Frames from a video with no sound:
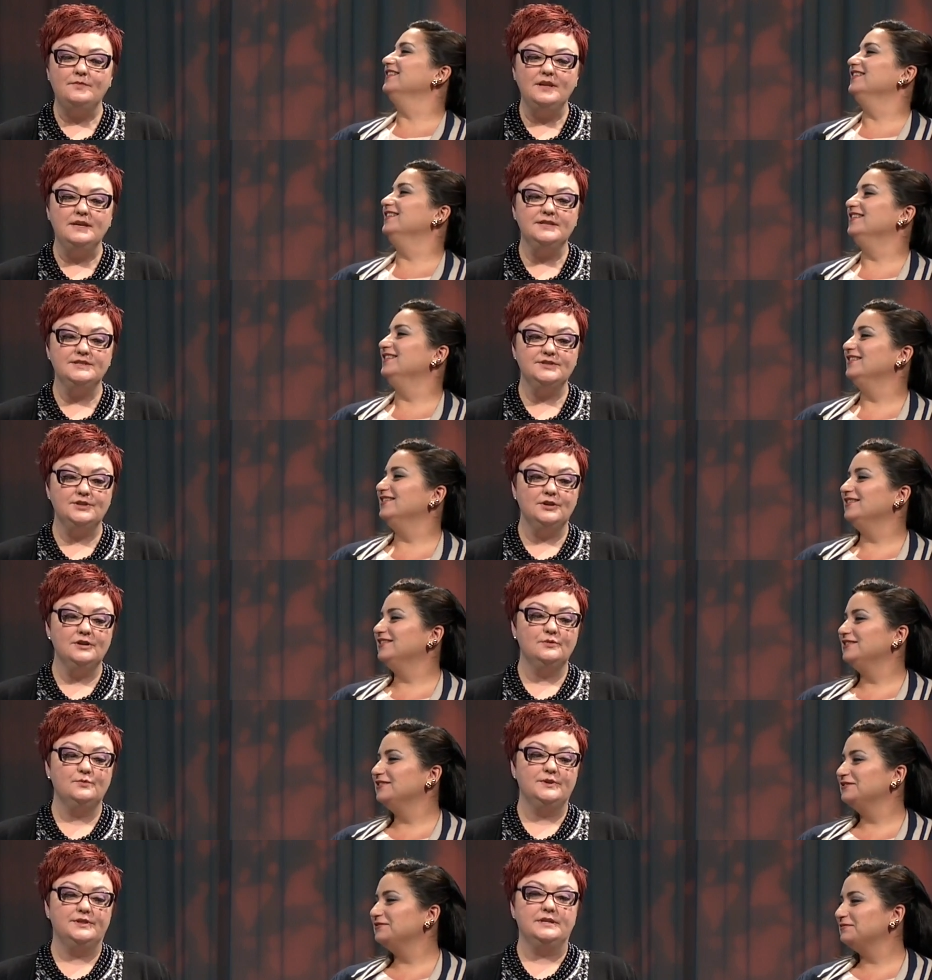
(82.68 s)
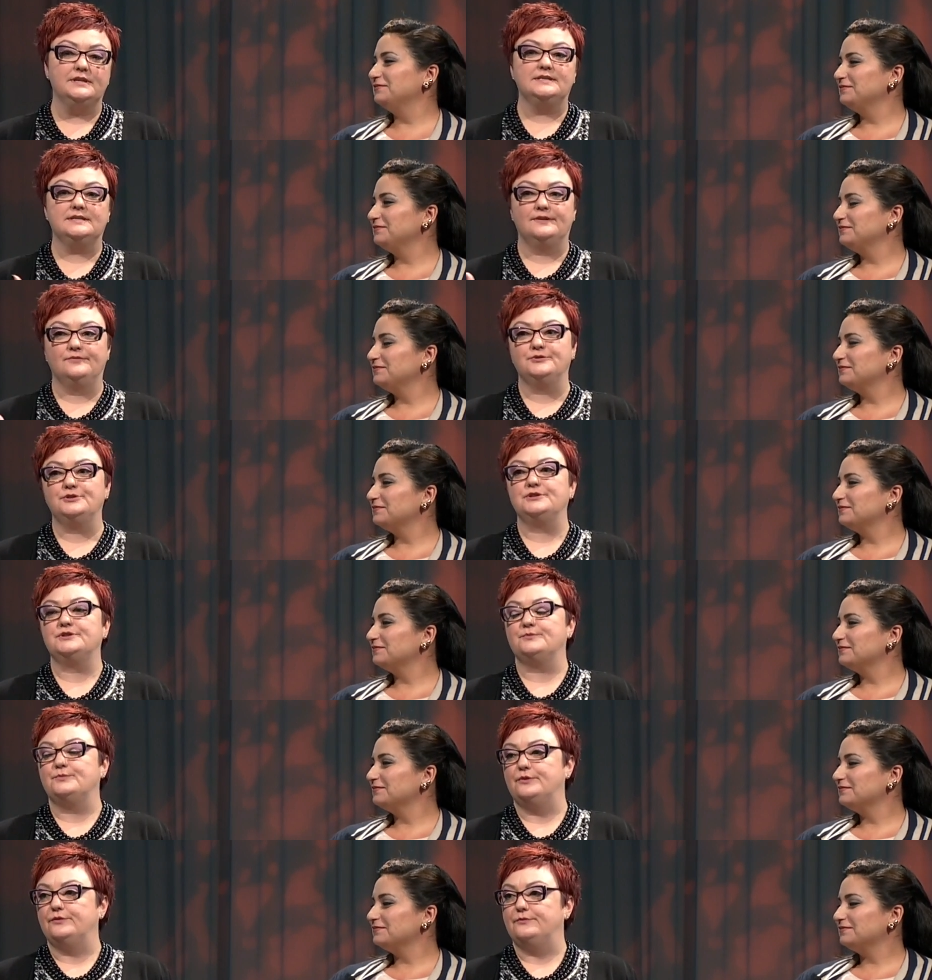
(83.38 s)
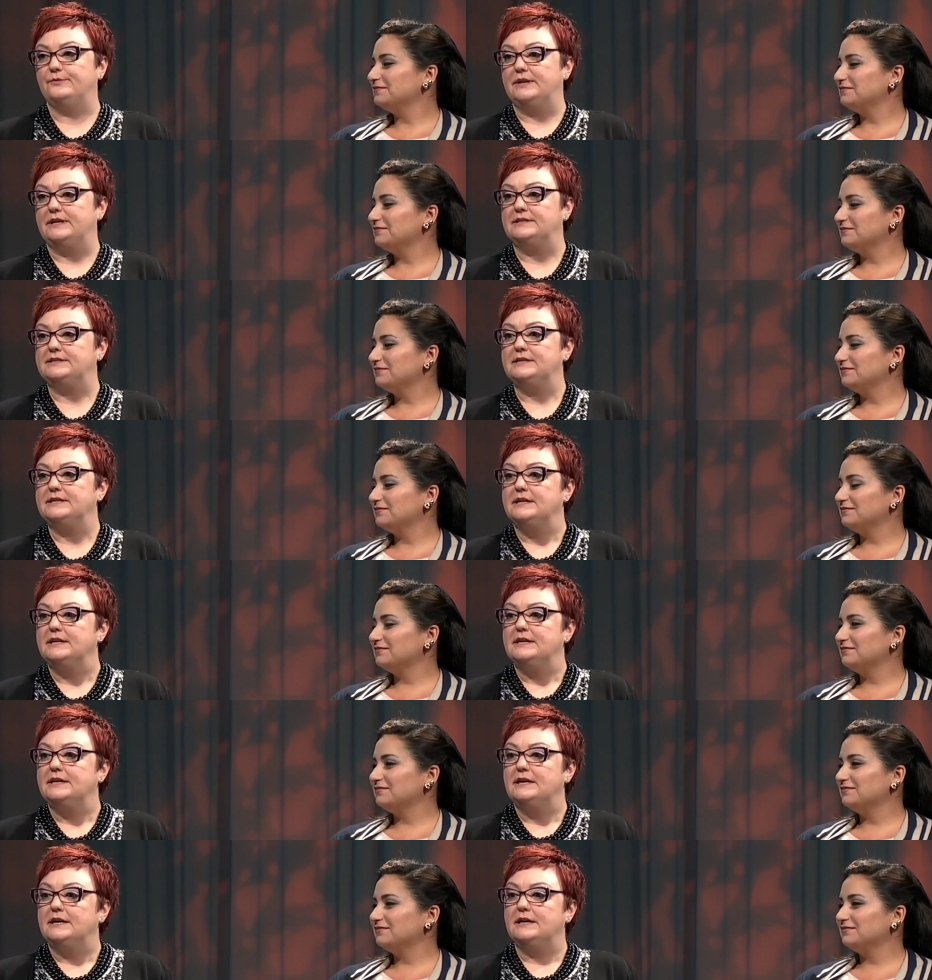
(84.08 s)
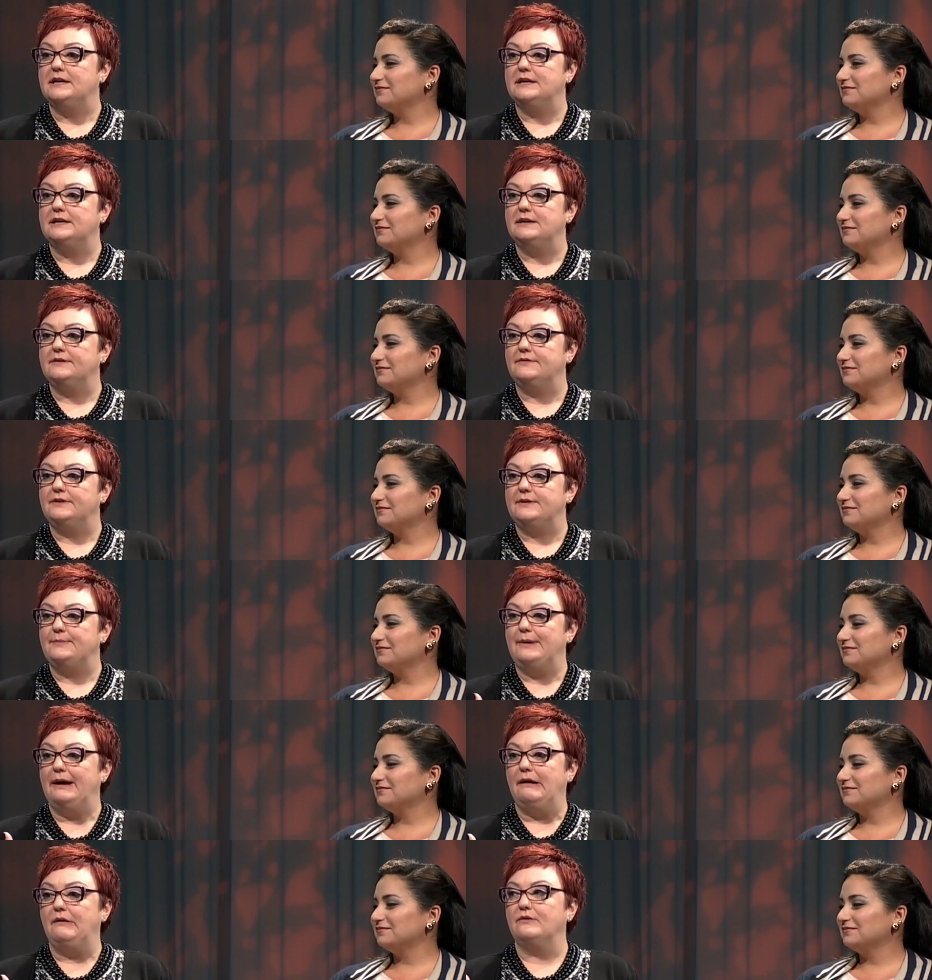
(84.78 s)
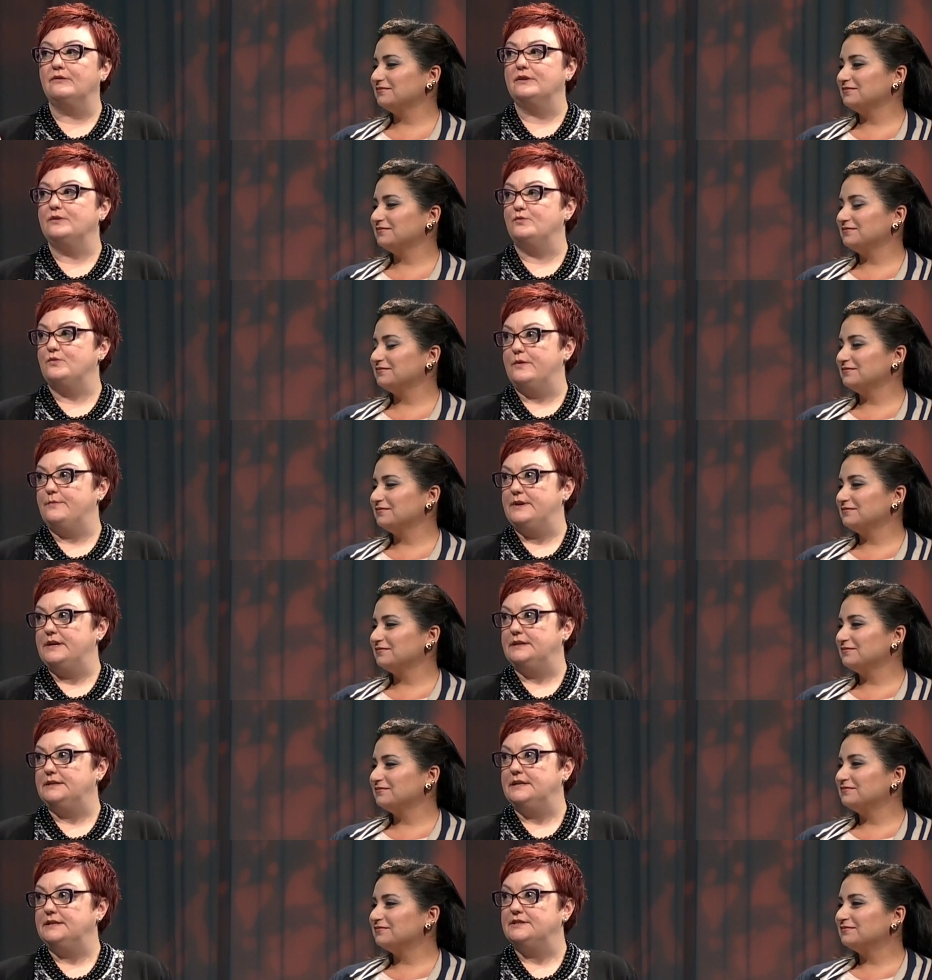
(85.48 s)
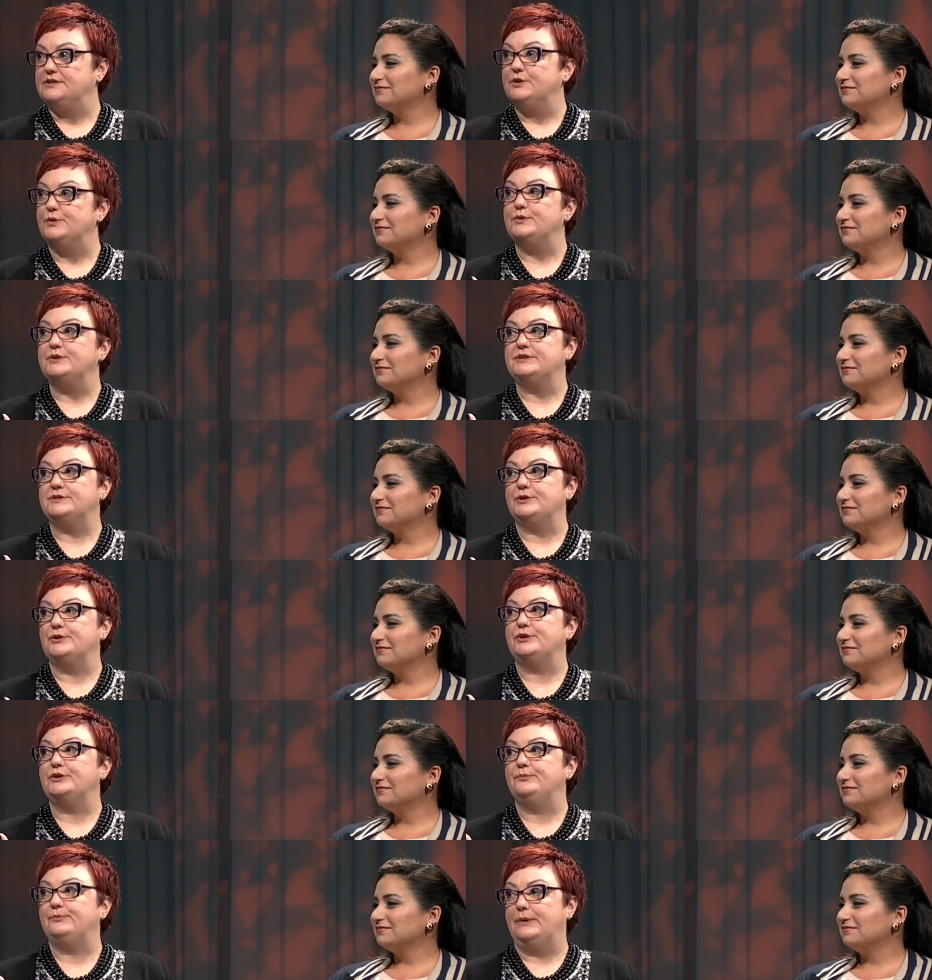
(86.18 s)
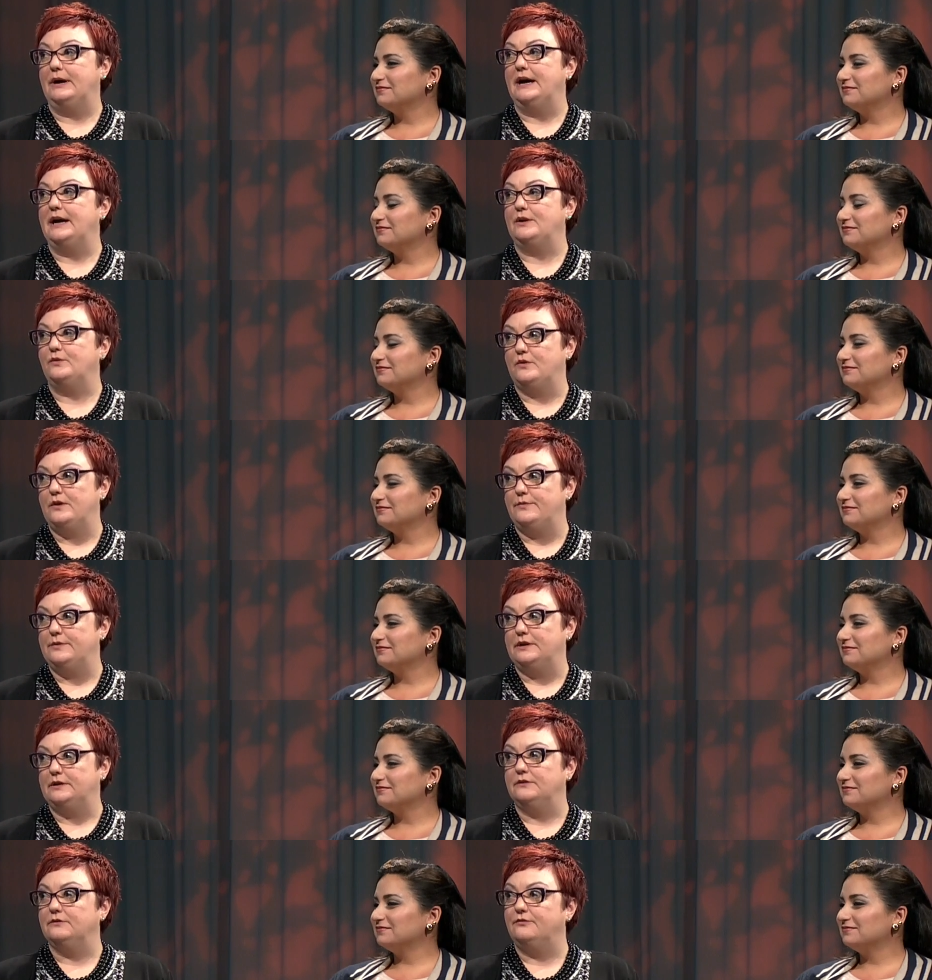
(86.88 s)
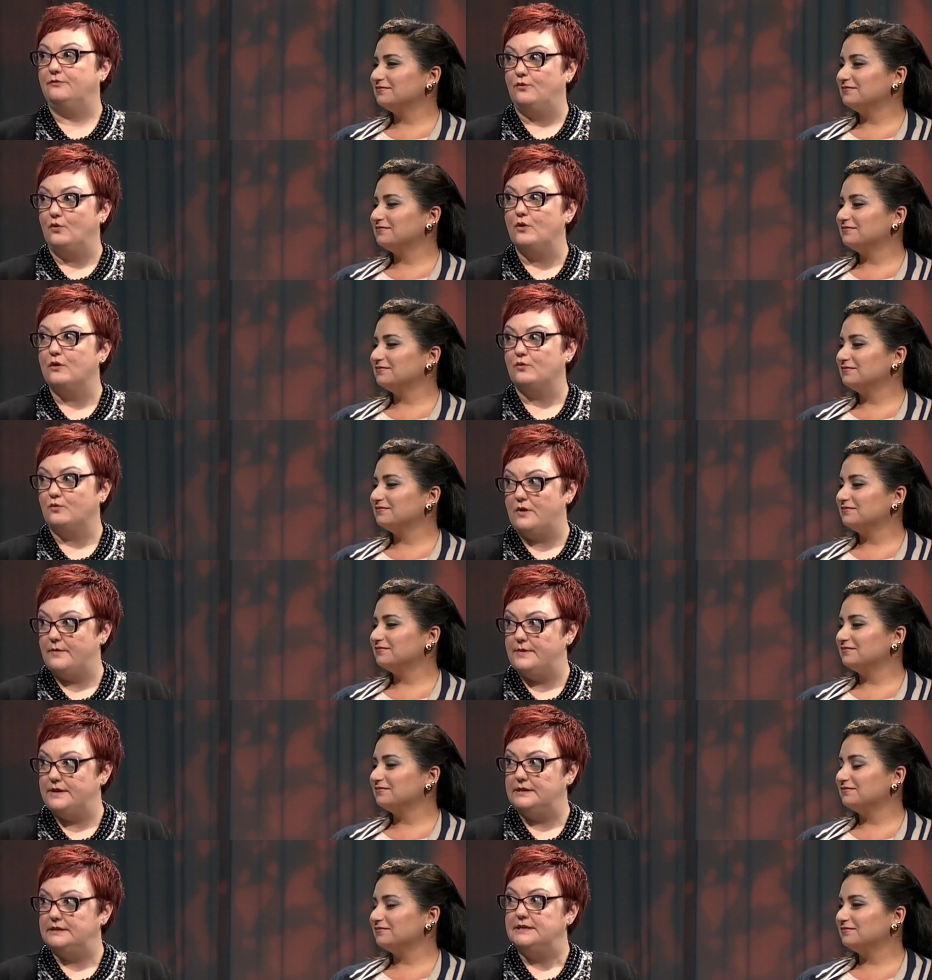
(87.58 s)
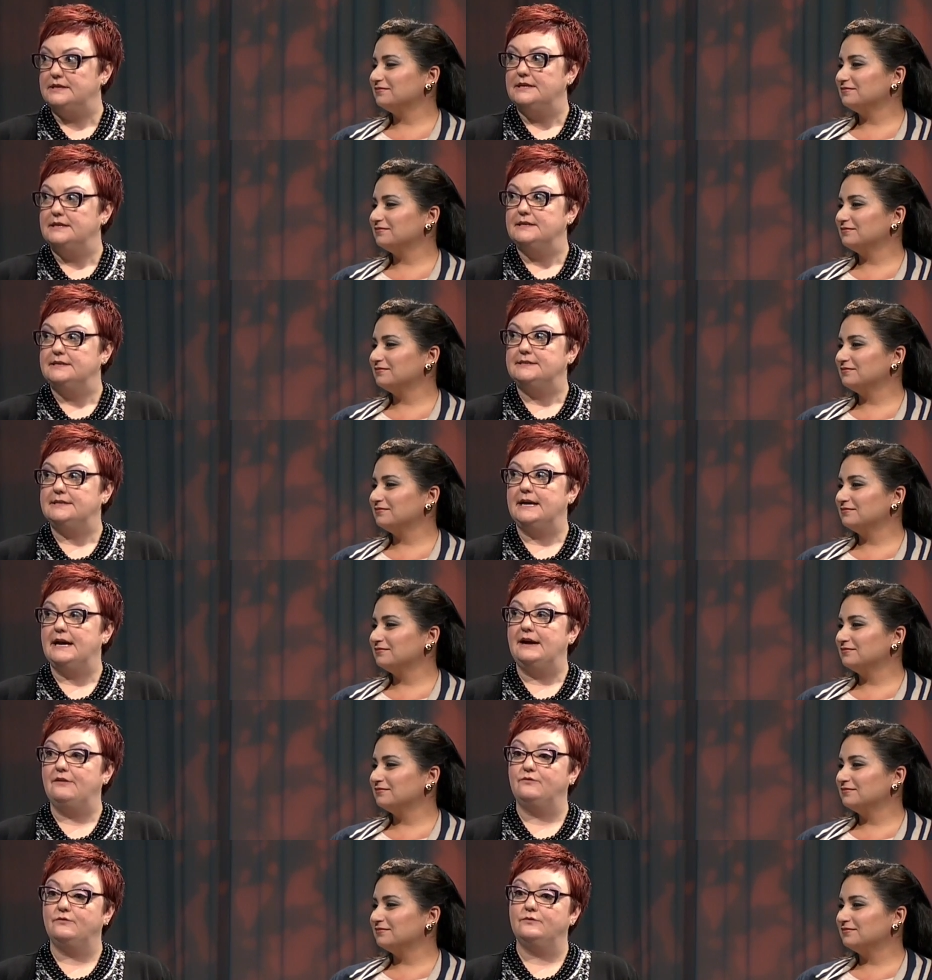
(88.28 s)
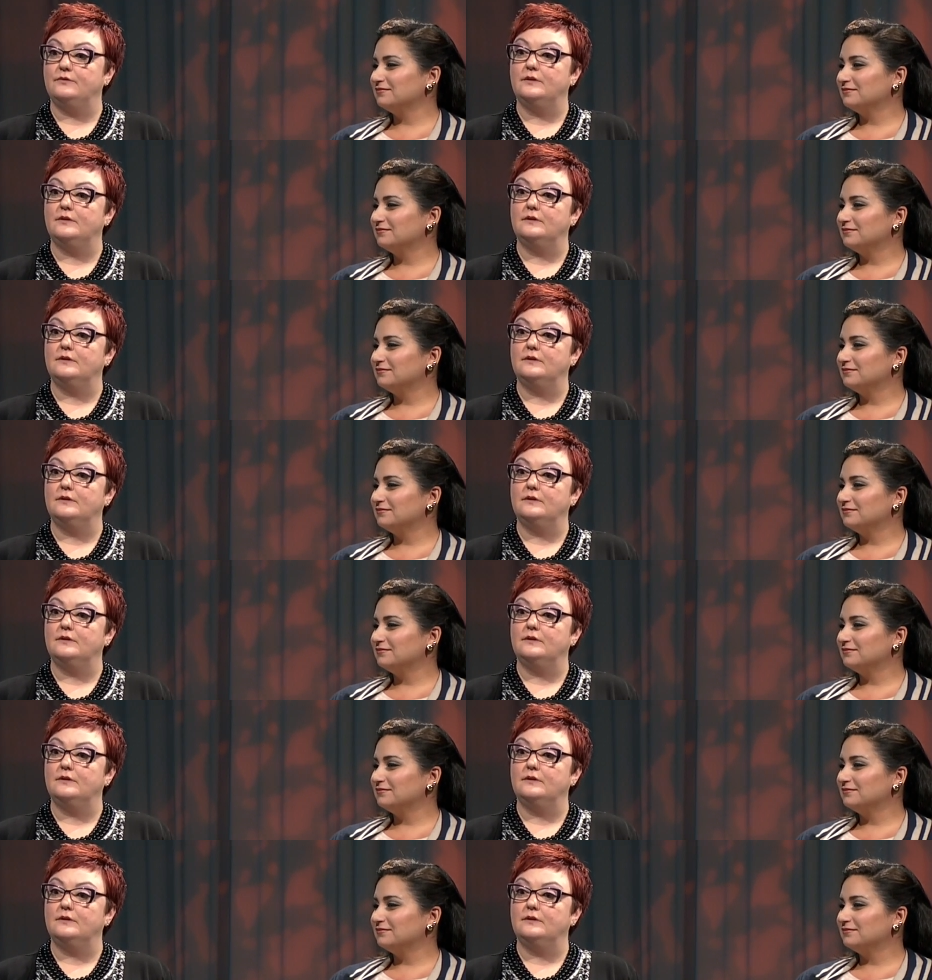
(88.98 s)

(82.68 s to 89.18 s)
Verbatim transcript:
Speaker 1: it started with the suffragist movement of empowering women, and so it started by women for women to have